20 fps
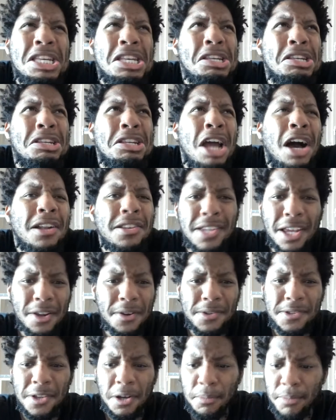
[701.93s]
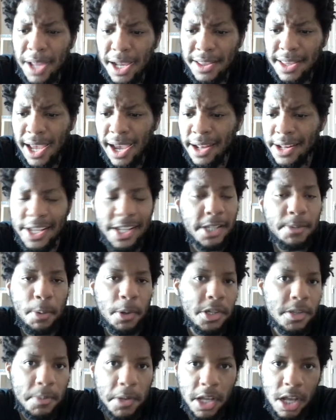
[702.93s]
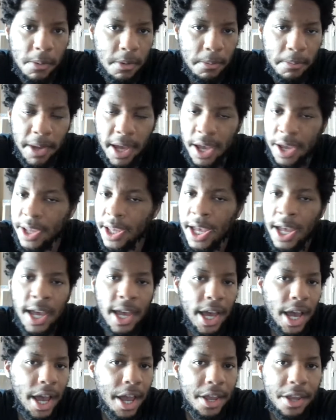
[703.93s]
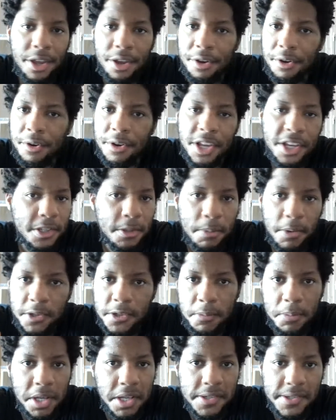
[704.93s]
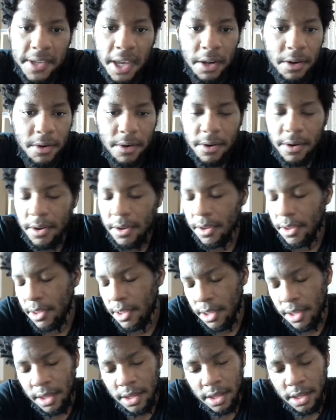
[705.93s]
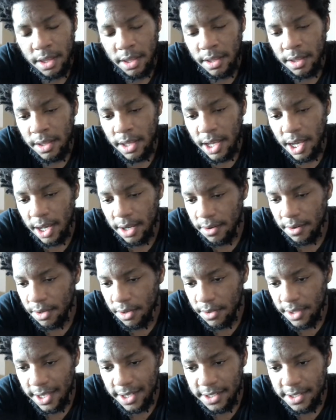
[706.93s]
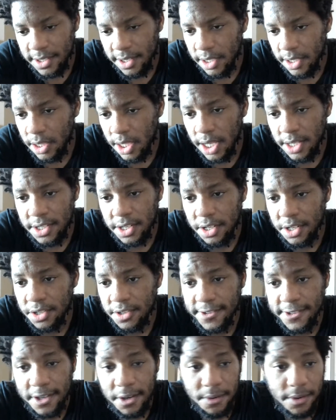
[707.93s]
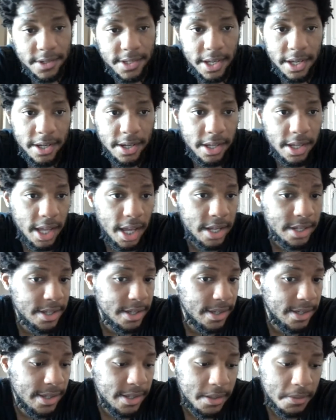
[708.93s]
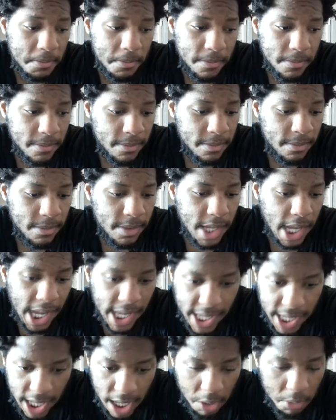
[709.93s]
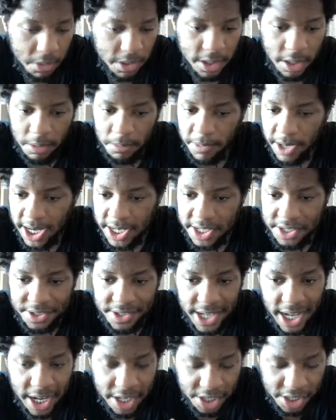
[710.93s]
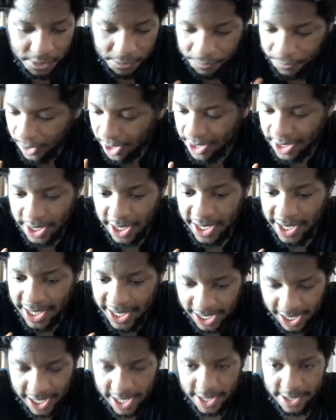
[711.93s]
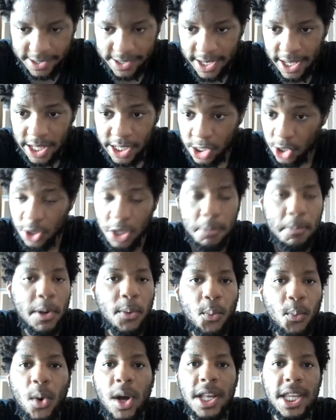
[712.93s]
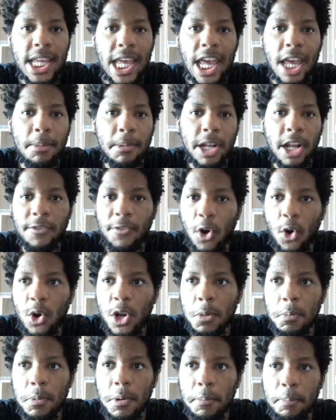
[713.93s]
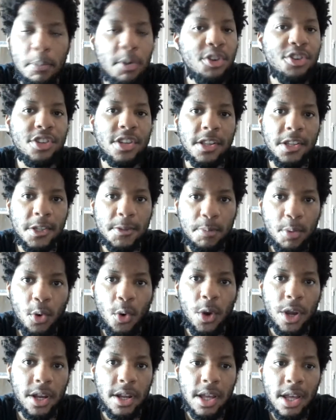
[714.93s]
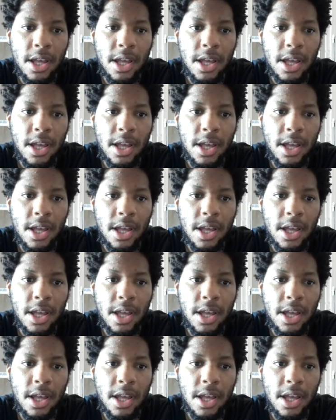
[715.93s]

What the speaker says: Dante or something like that. He's supposed to be coming back. I hear he's supposed to be a center. I don't know. That shit is just irritating. I can't with them. I just fucking can't. It's only been one game and I've already been pushed to this point.